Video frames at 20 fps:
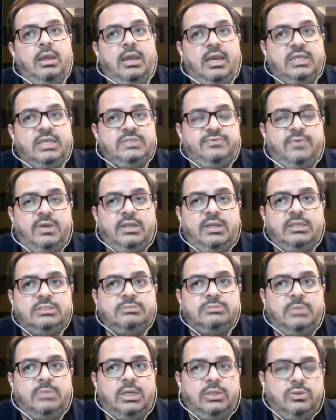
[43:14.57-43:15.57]
As far
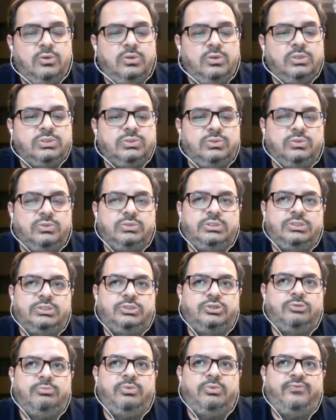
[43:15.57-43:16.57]
as my knowledge goes, it
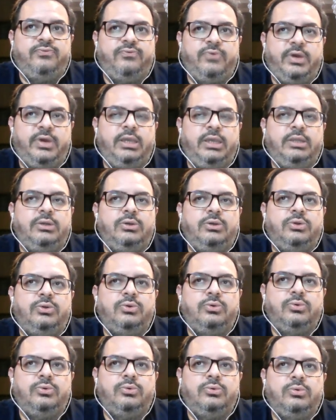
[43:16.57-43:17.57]
should be fine
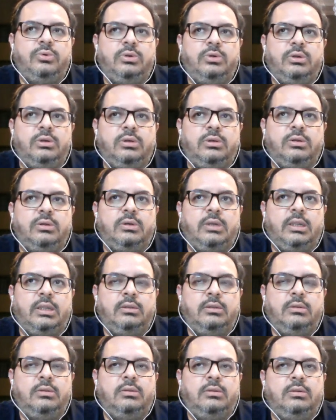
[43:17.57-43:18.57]
to
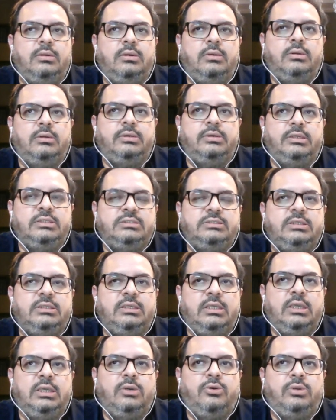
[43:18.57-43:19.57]
run
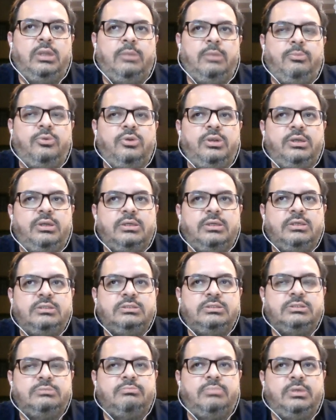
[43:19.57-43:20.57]
TCK on
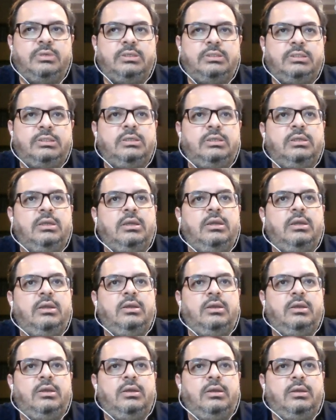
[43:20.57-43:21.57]
emulators, but
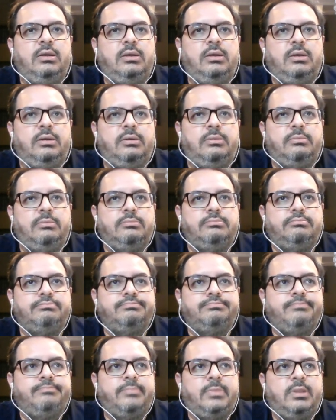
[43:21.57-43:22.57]

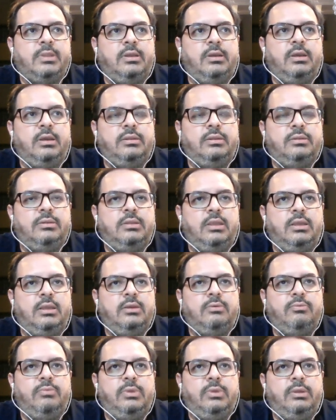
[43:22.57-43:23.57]
I
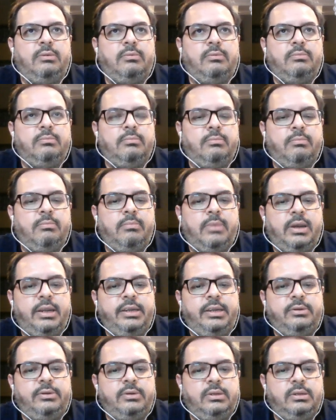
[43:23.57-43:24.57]
think we
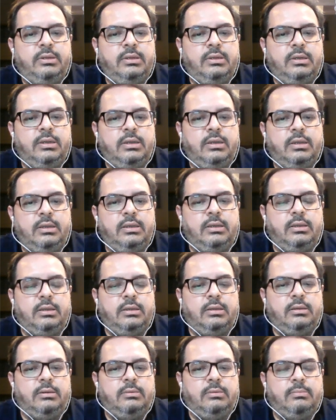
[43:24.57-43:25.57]
might
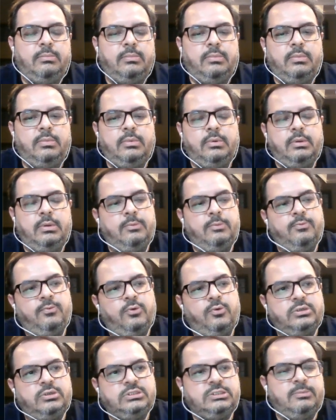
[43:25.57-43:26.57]
uh,
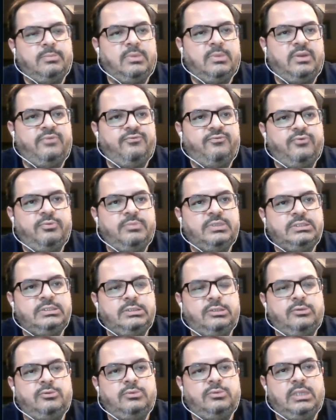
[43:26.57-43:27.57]
want some
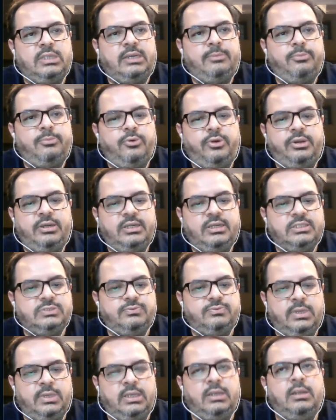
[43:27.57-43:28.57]
confirmation on that point
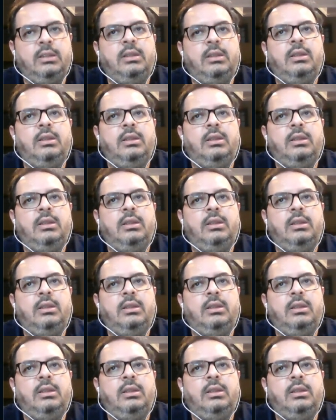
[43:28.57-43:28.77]
as well.